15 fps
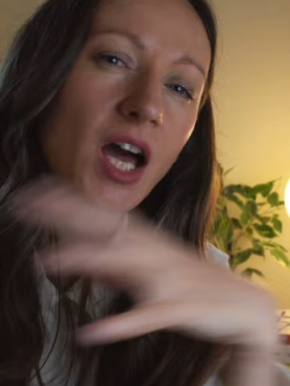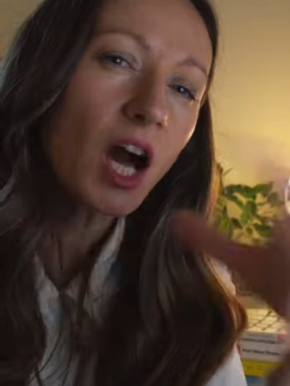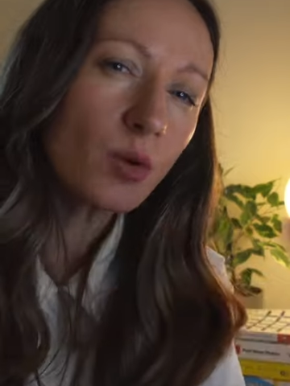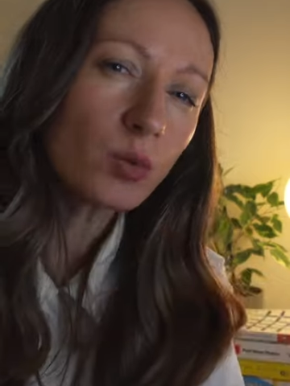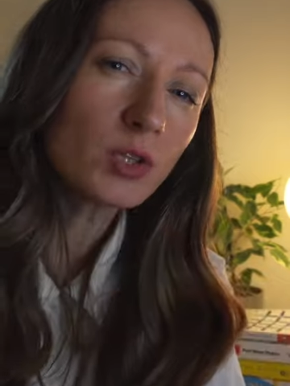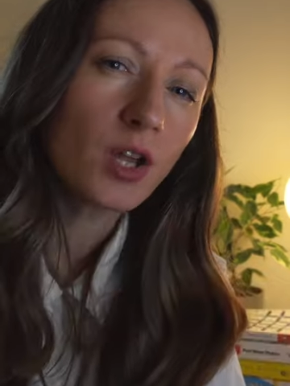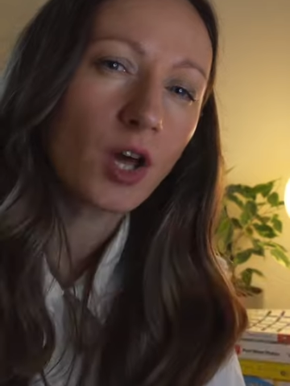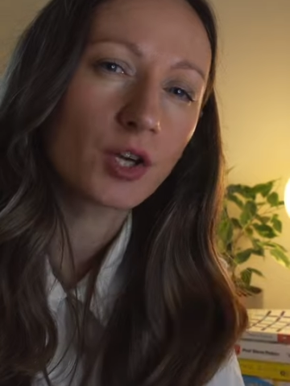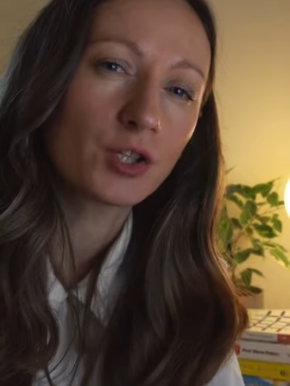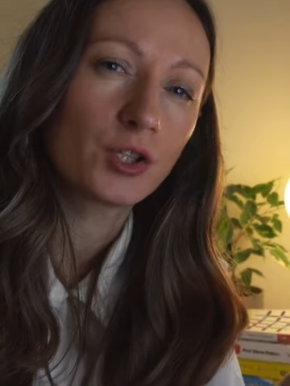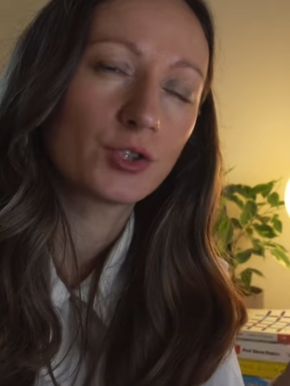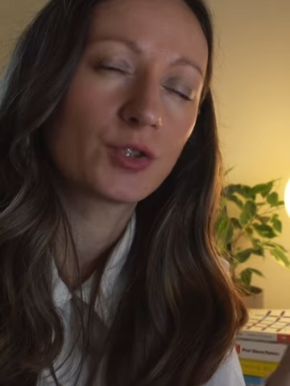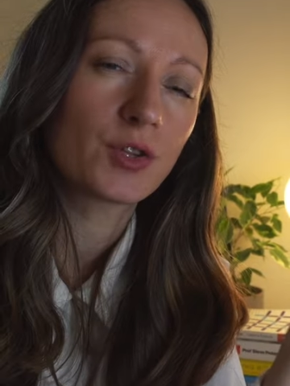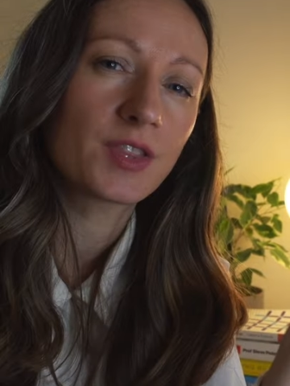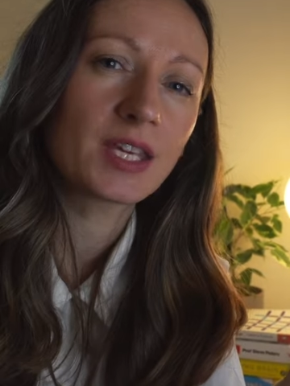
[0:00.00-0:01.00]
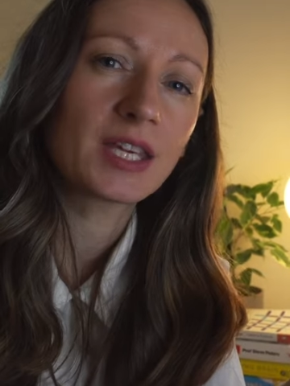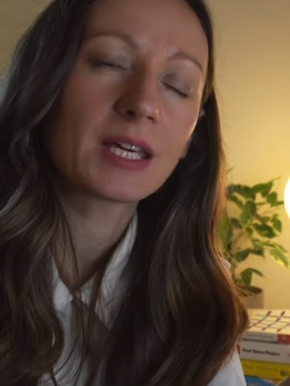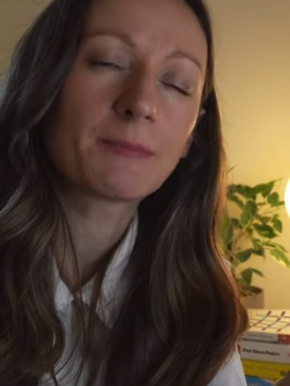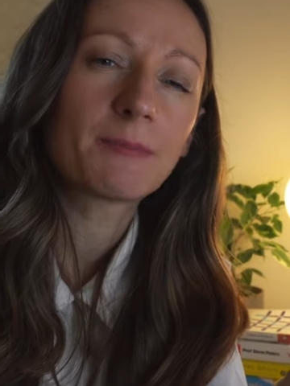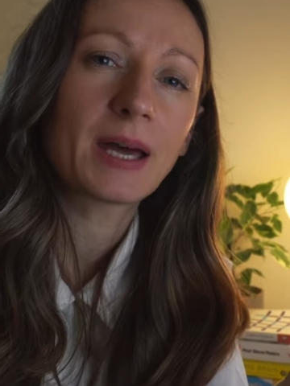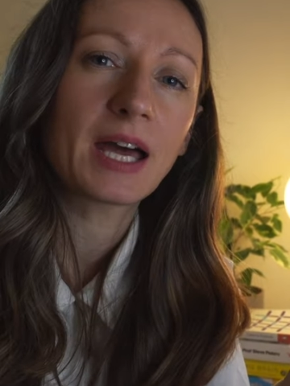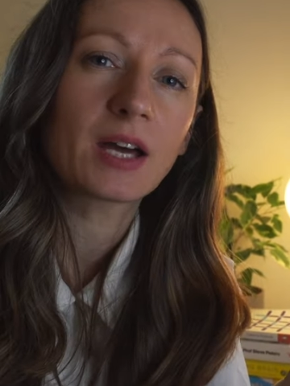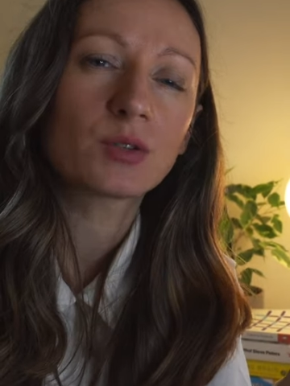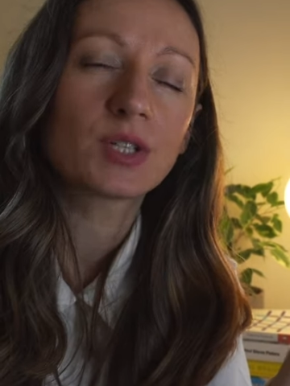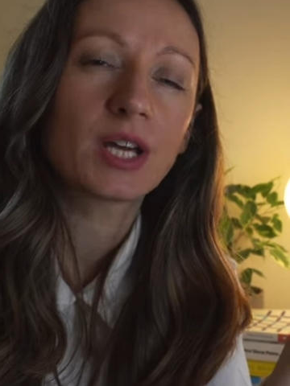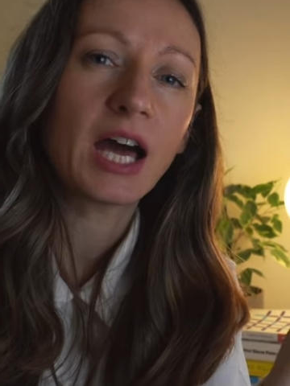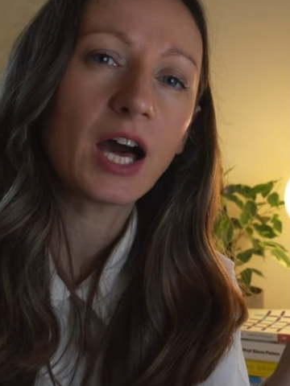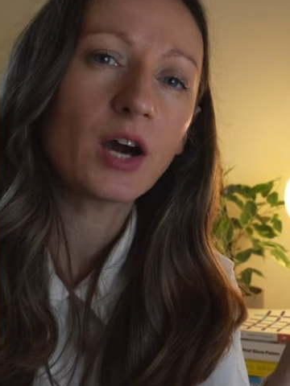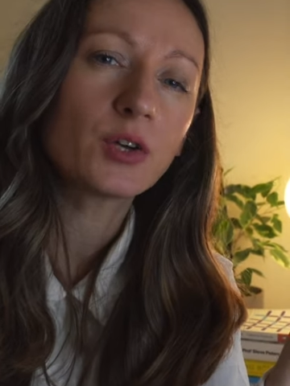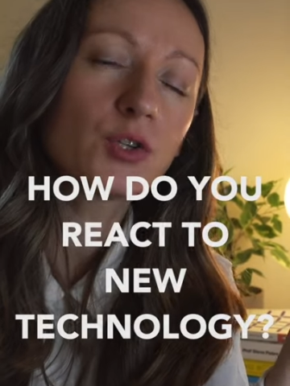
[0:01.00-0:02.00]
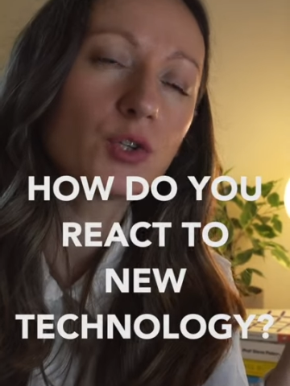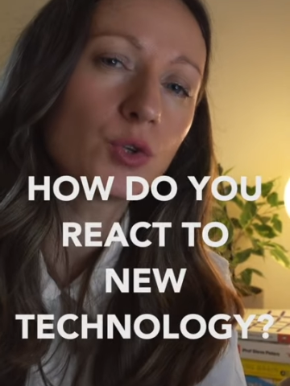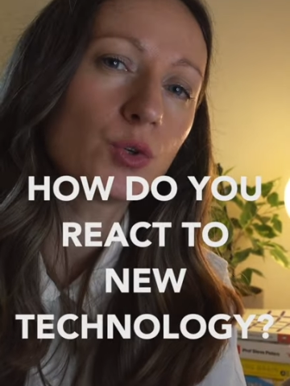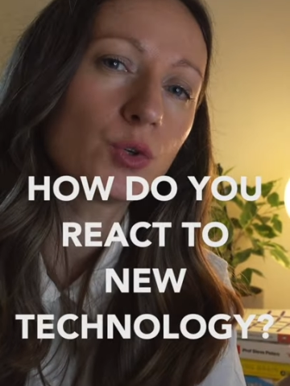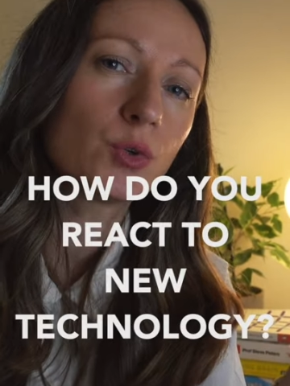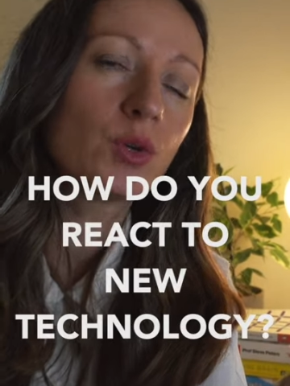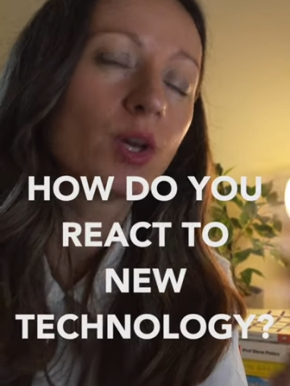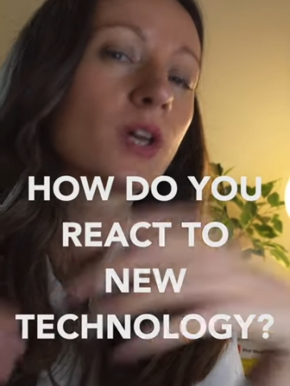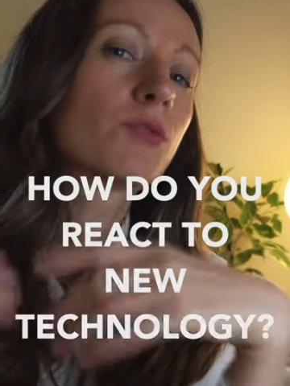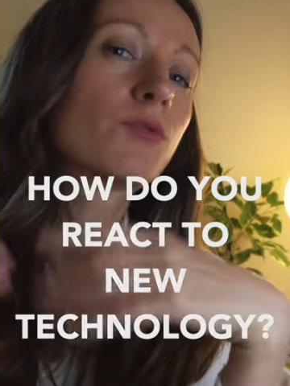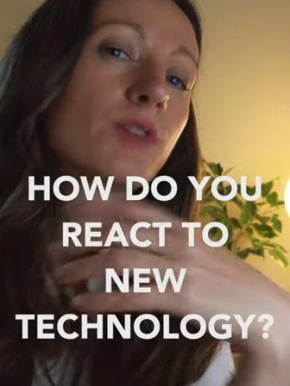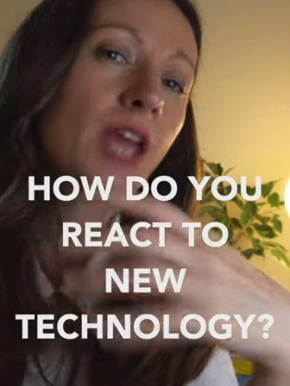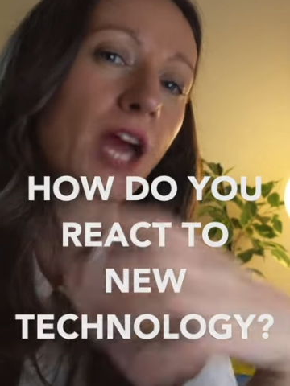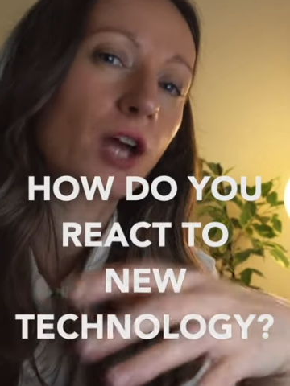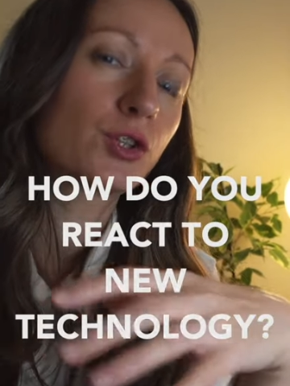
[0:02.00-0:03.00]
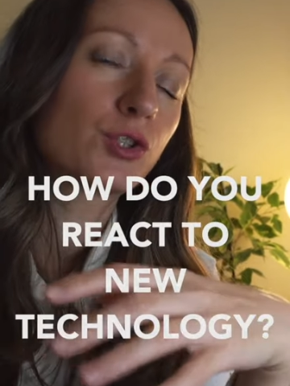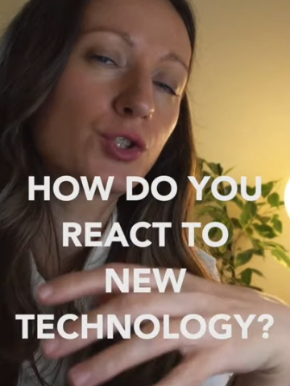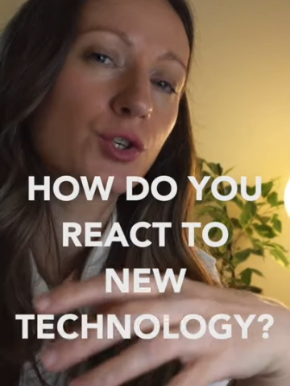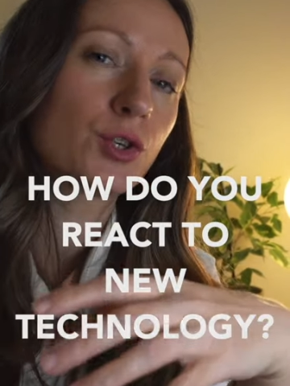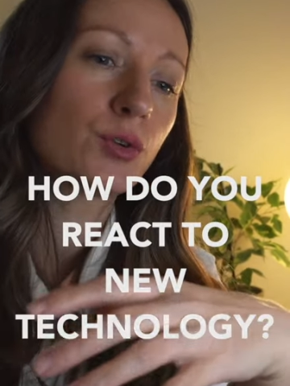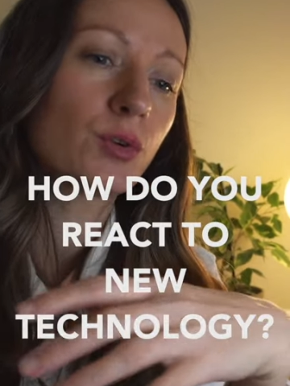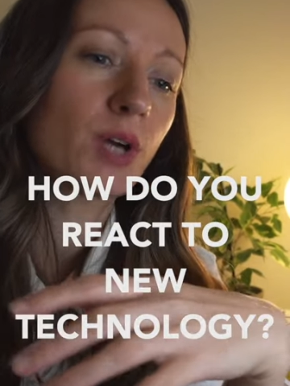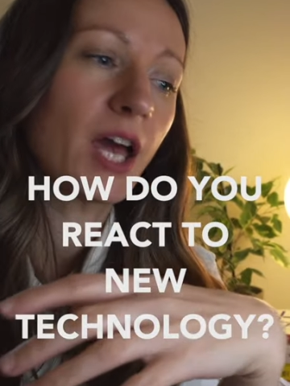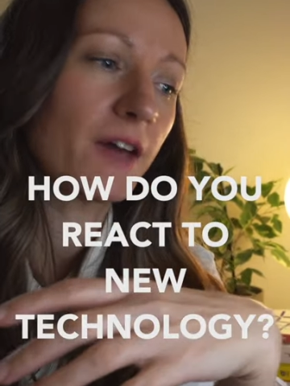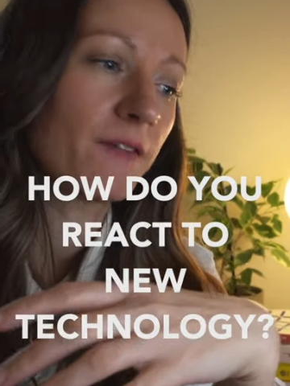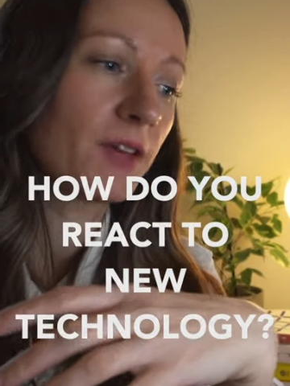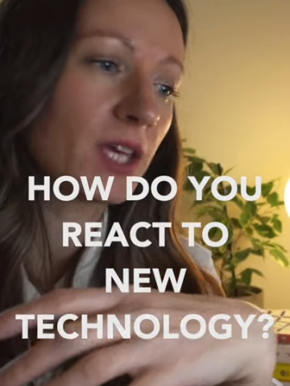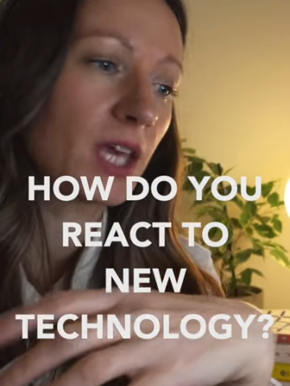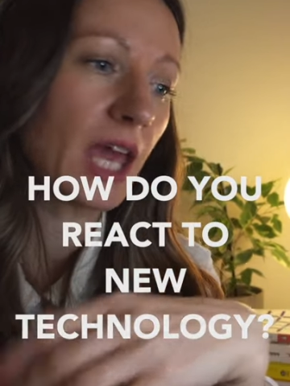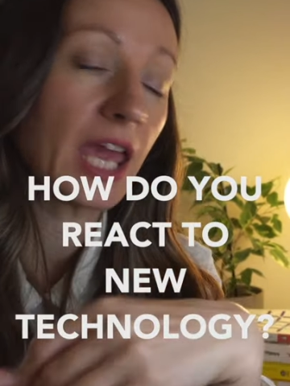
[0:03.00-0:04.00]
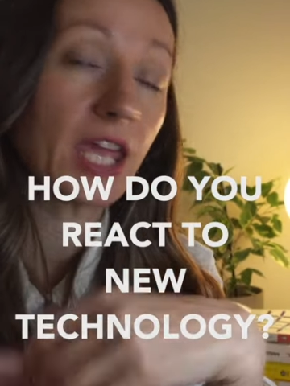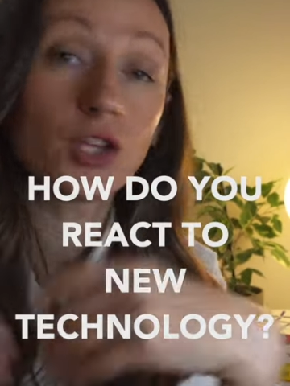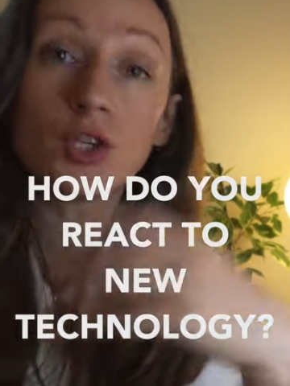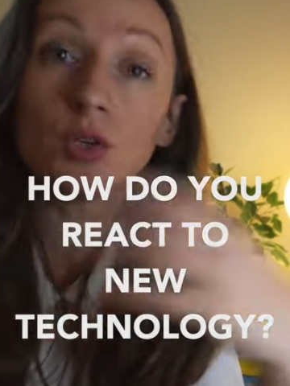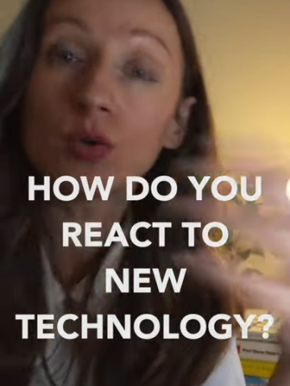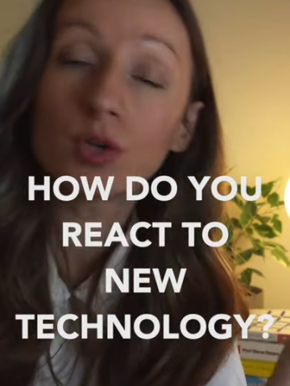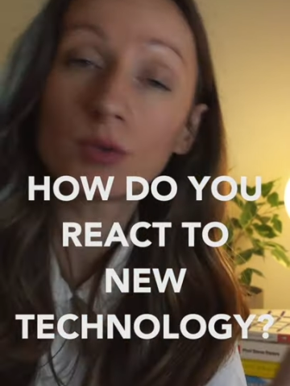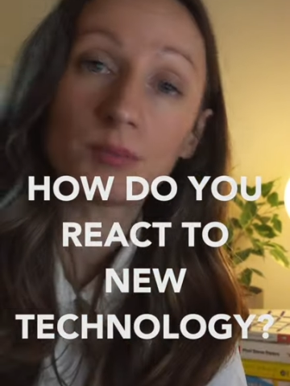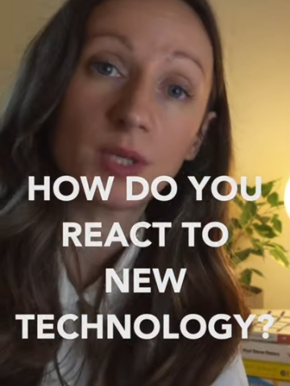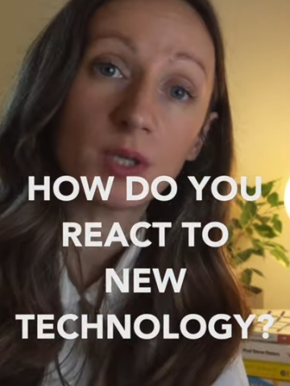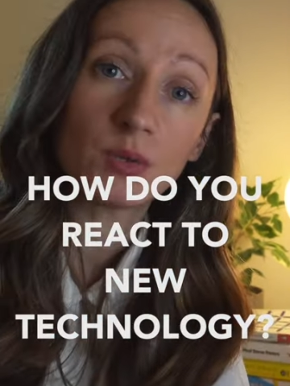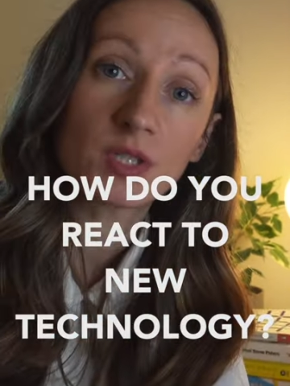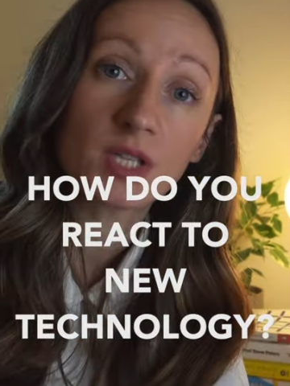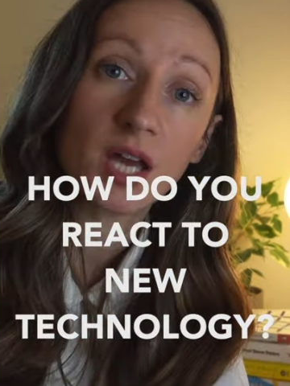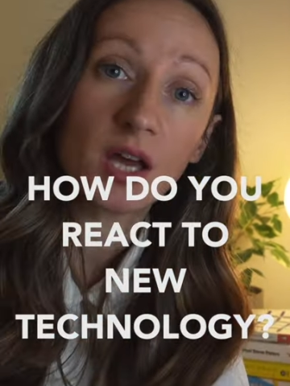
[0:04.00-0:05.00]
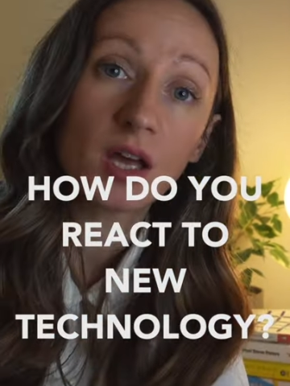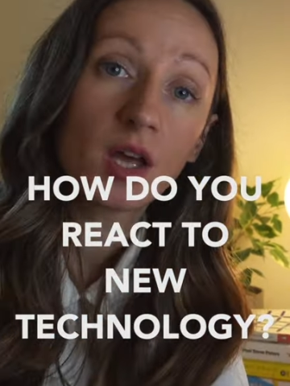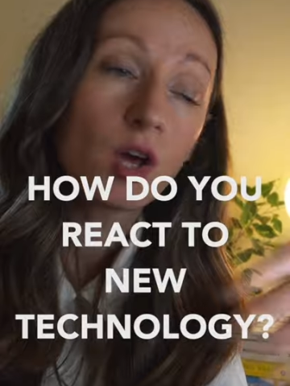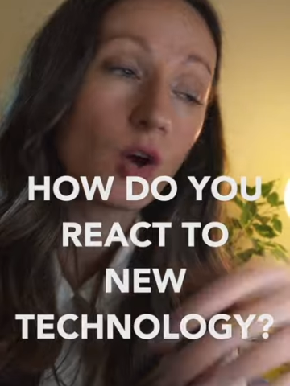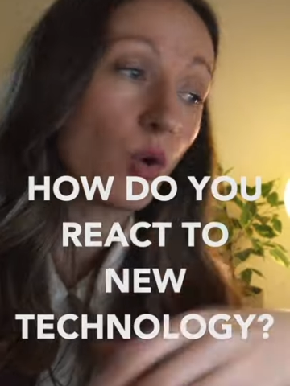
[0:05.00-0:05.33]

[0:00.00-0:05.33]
I would like you to think about how you react to having a new computer